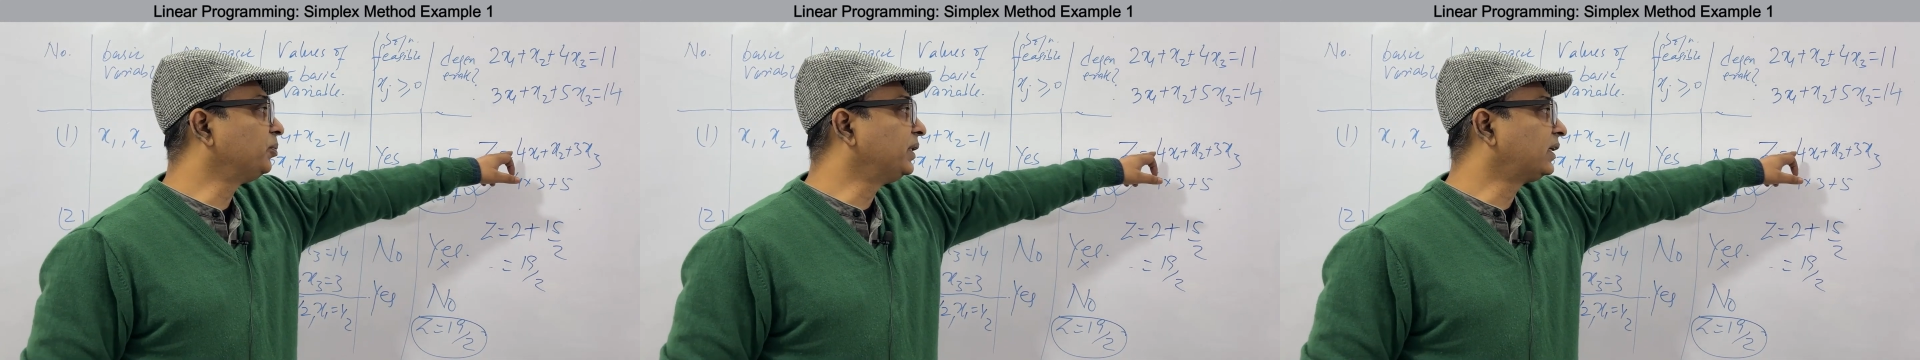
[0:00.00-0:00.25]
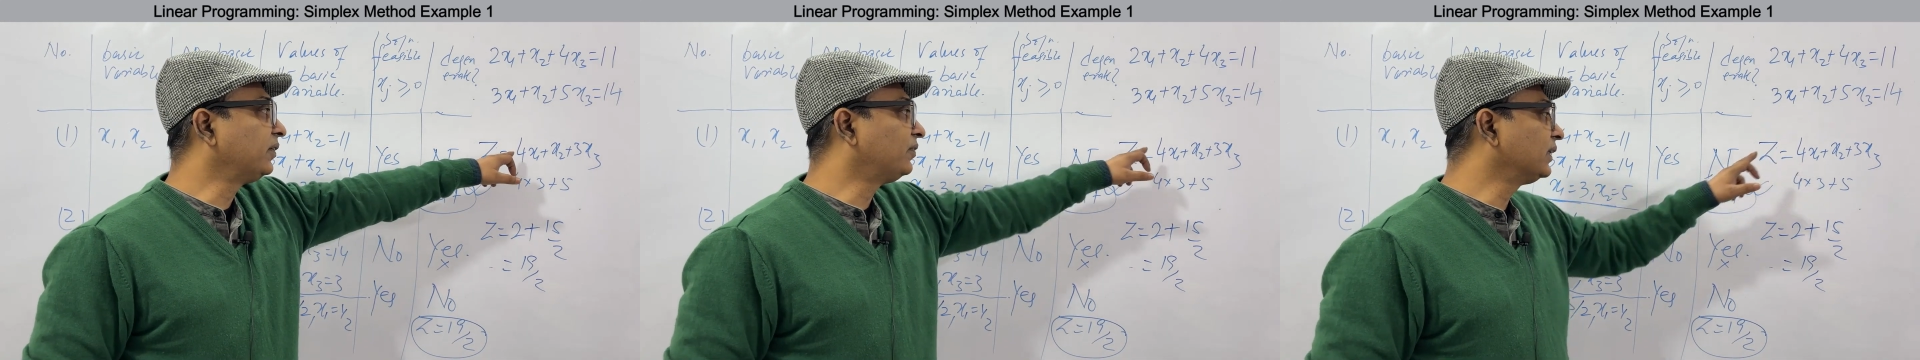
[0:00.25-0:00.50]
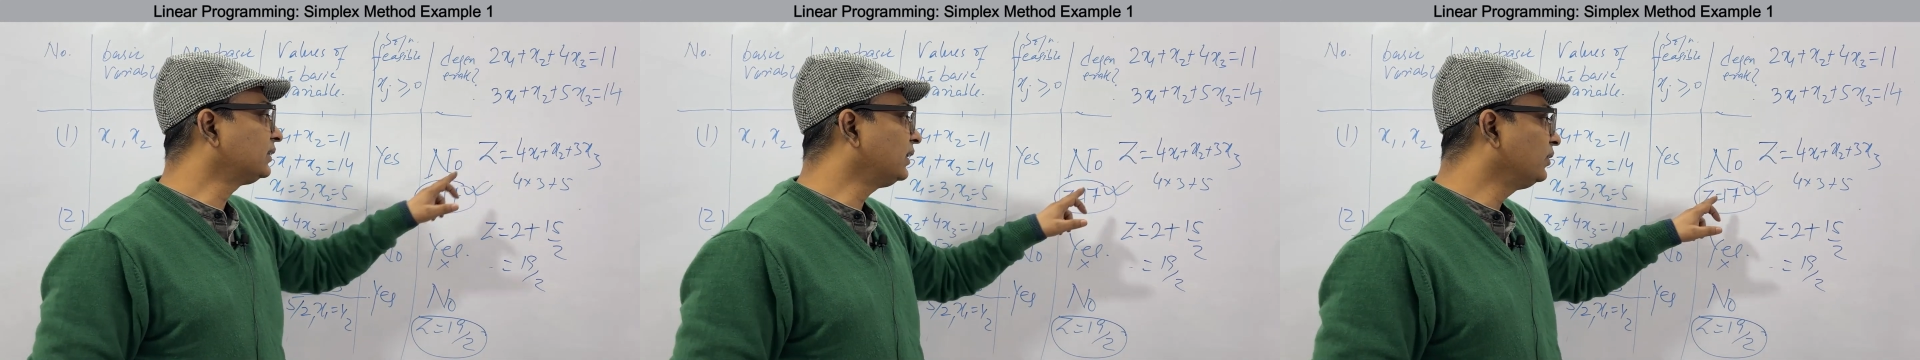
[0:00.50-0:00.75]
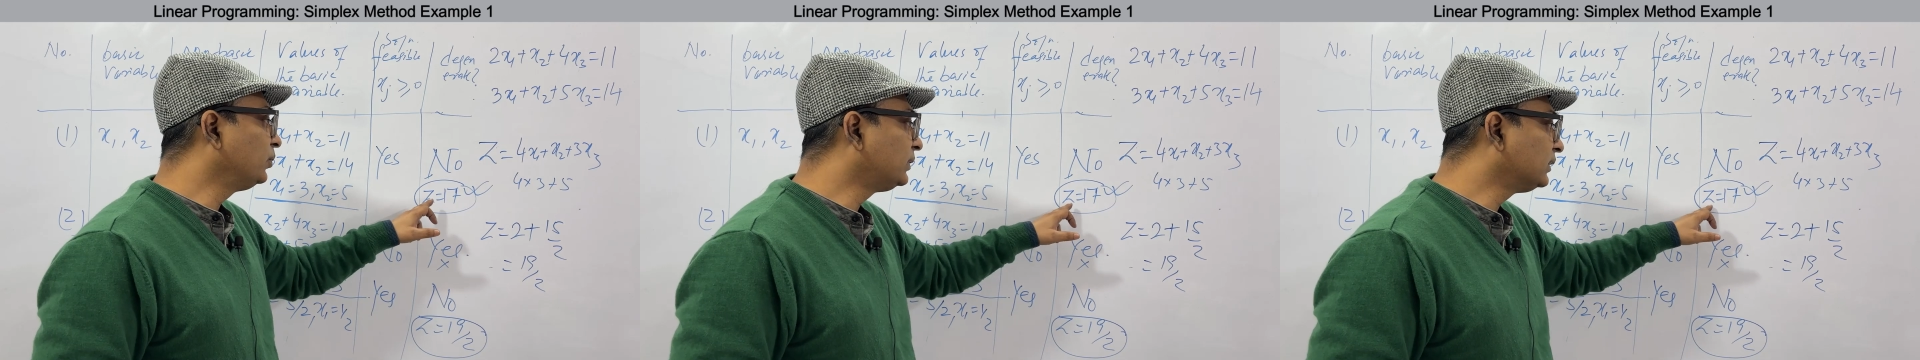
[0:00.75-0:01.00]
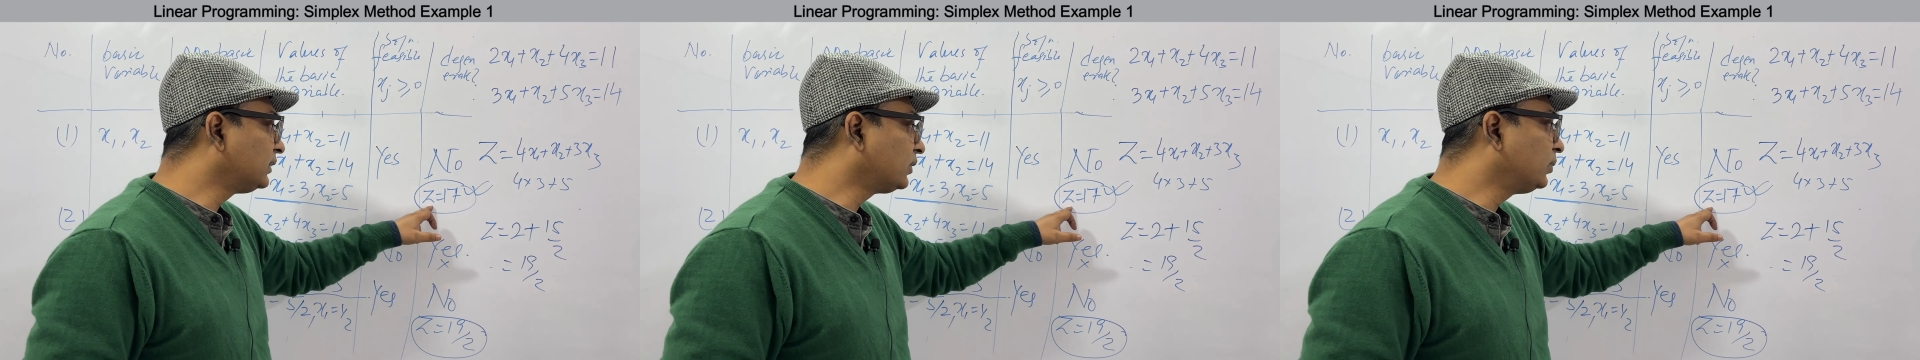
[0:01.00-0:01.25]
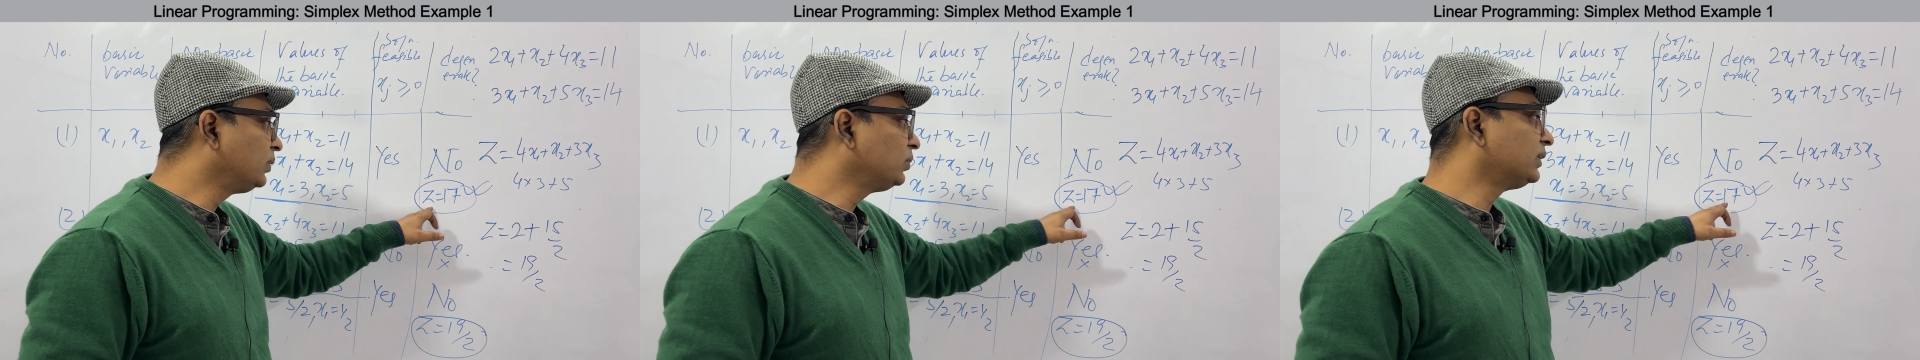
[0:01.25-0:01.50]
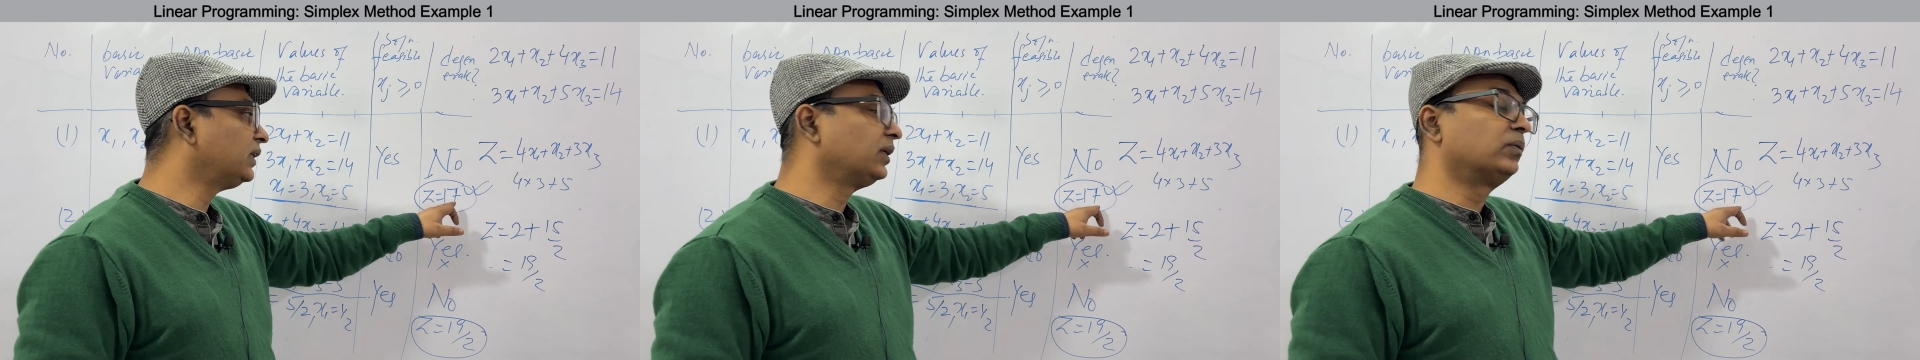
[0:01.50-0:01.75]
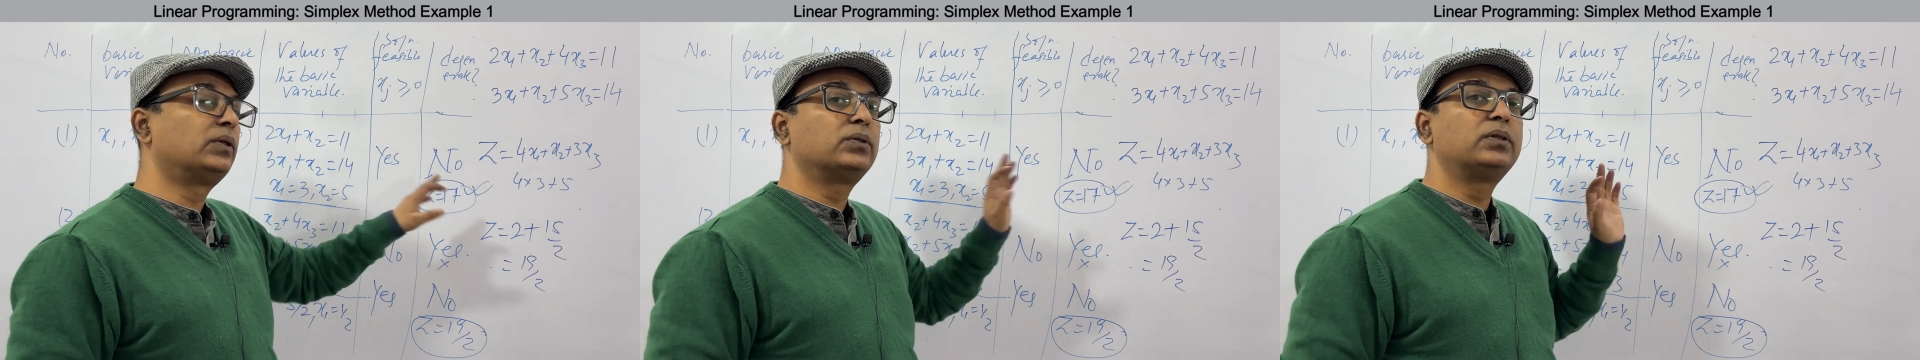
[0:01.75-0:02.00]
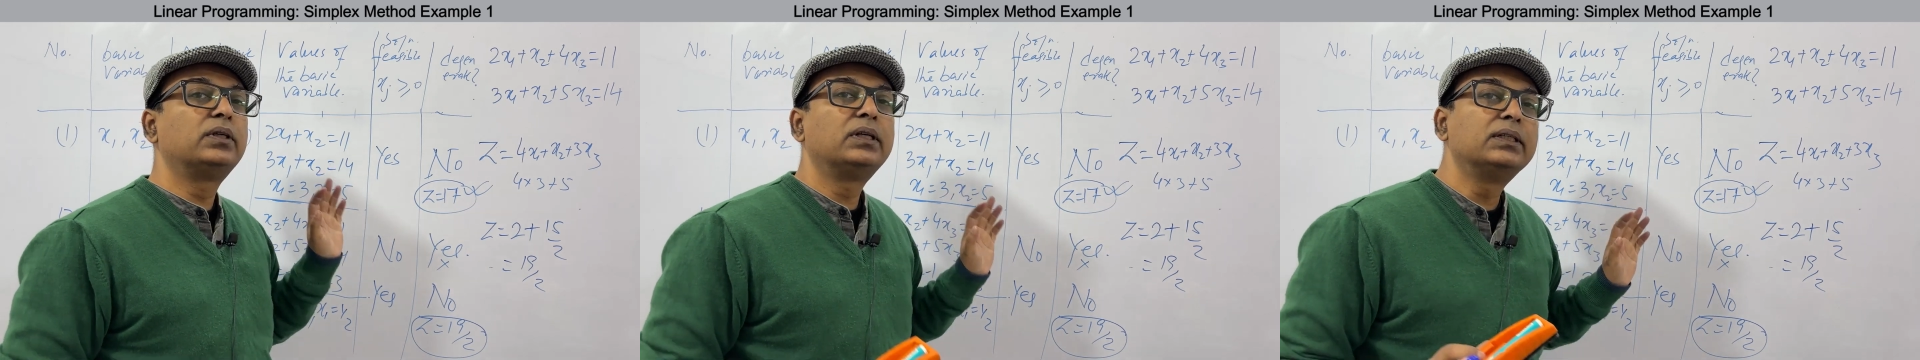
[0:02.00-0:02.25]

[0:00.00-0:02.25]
objective function, which is equal to z equal to